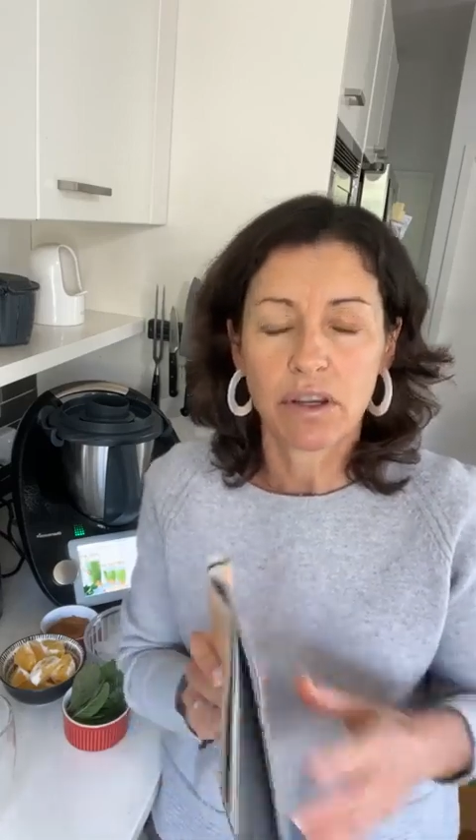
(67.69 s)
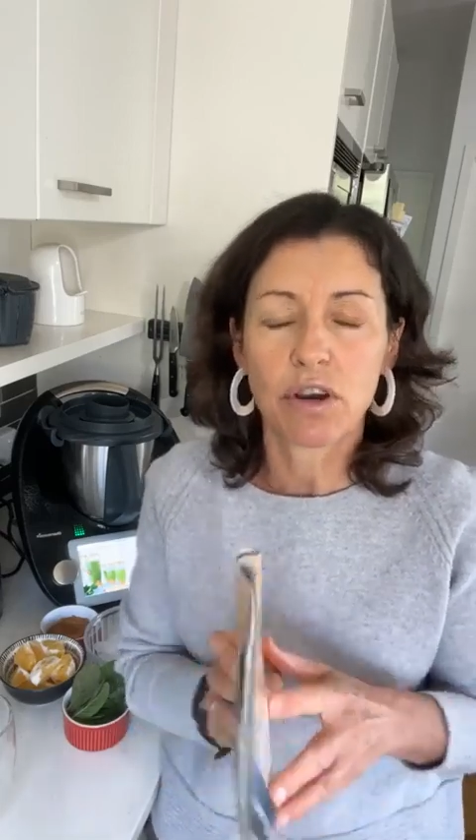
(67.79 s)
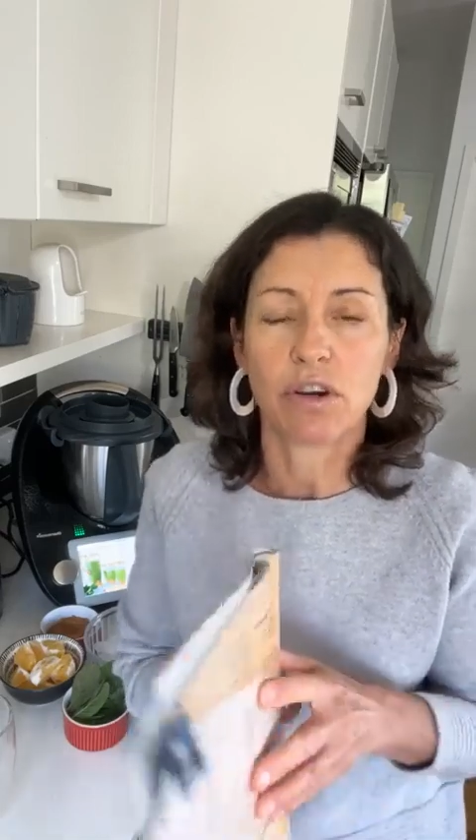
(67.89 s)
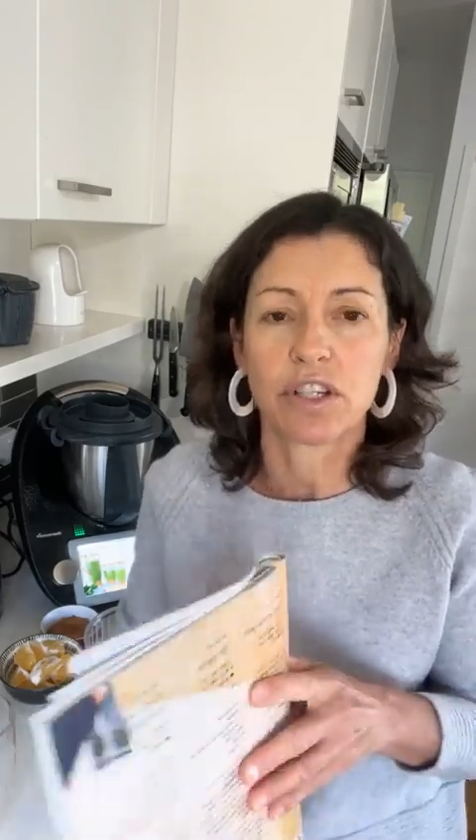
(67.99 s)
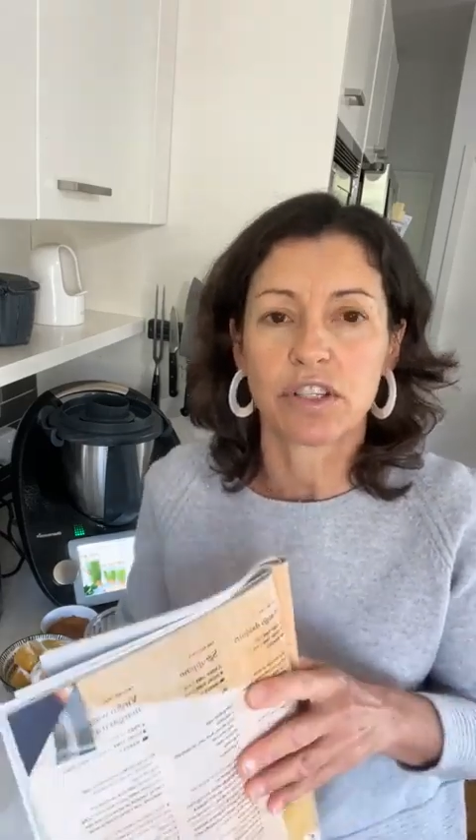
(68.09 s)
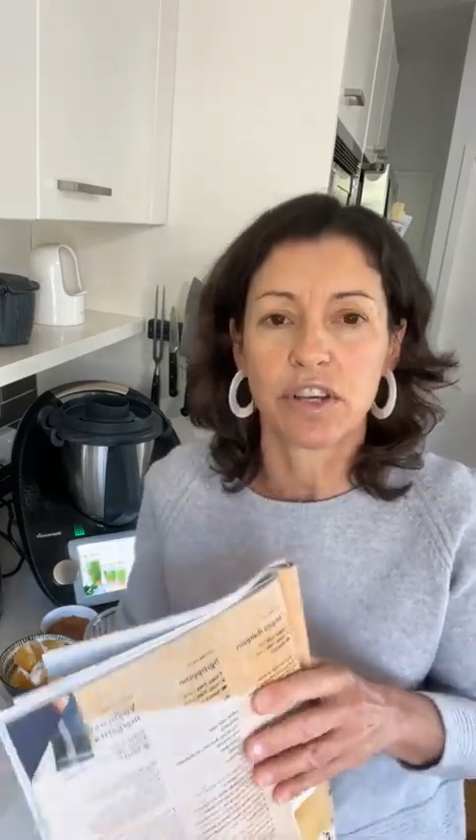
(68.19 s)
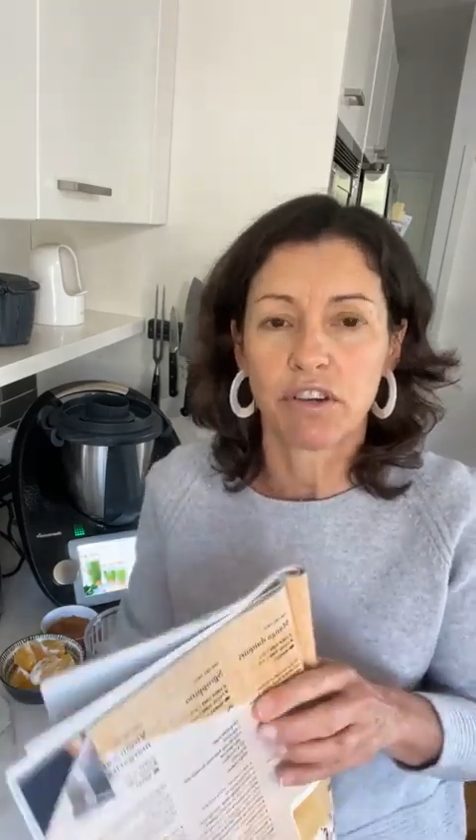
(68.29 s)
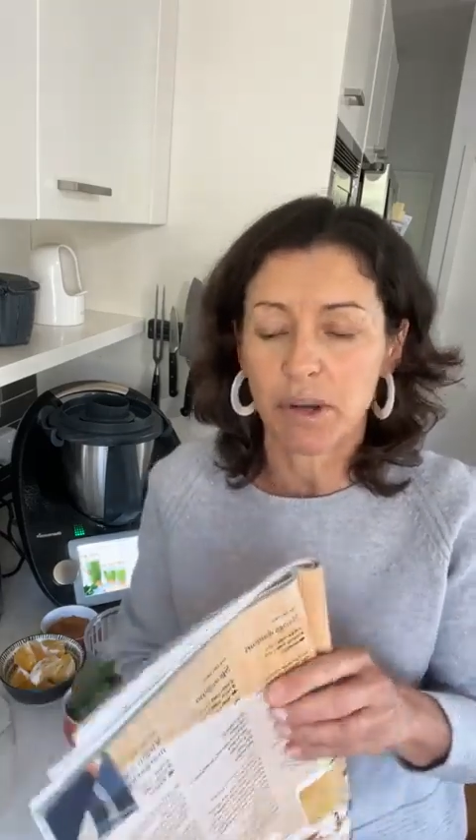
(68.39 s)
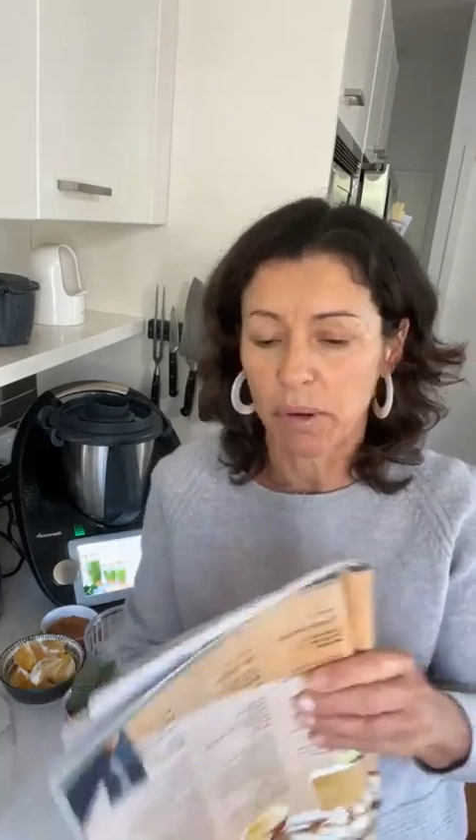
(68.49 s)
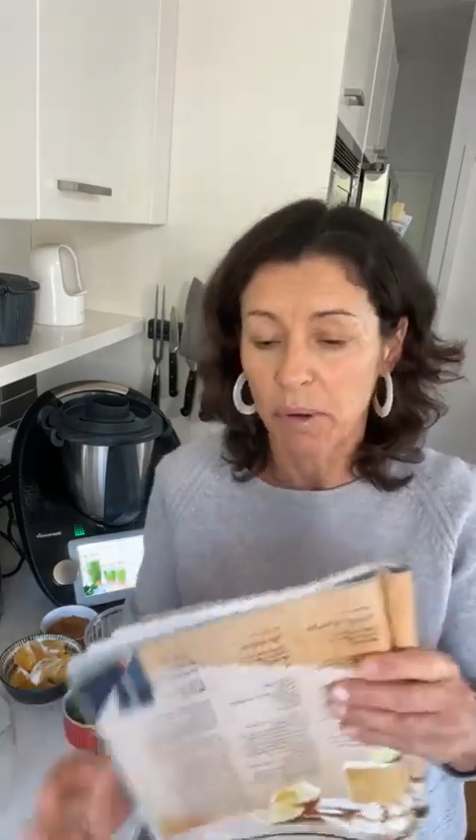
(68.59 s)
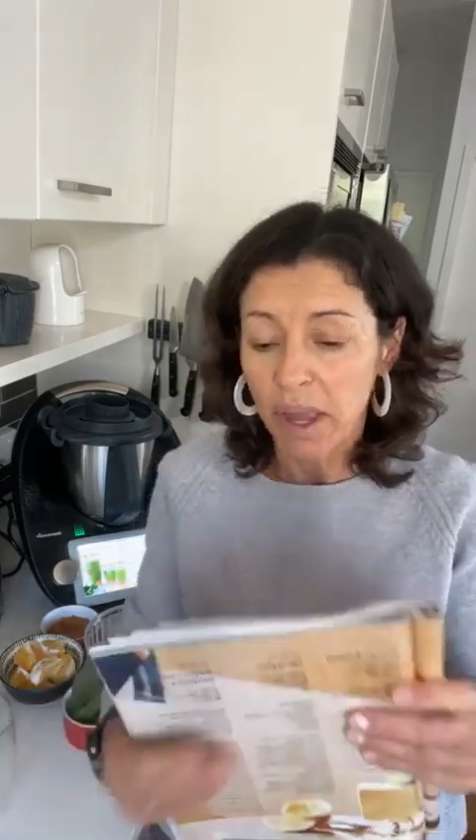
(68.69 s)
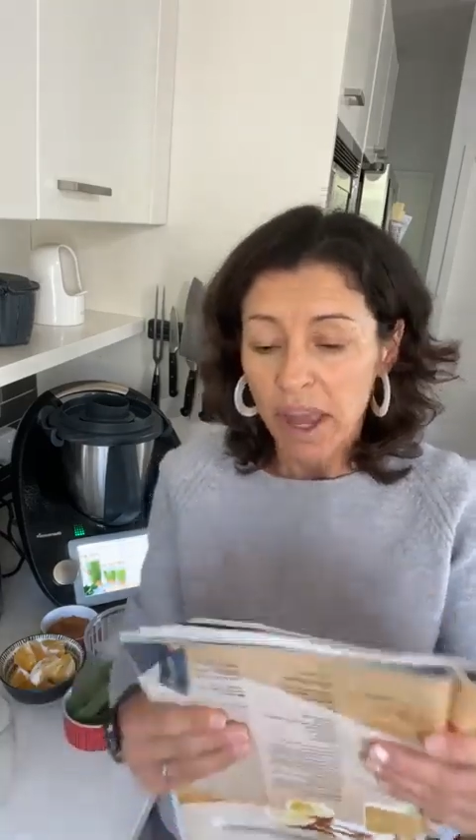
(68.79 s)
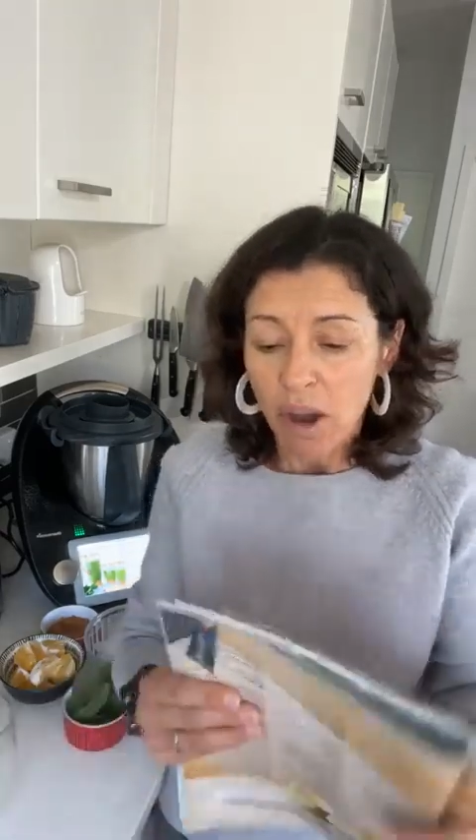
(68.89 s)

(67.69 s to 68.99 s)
Gosh, it's incredible.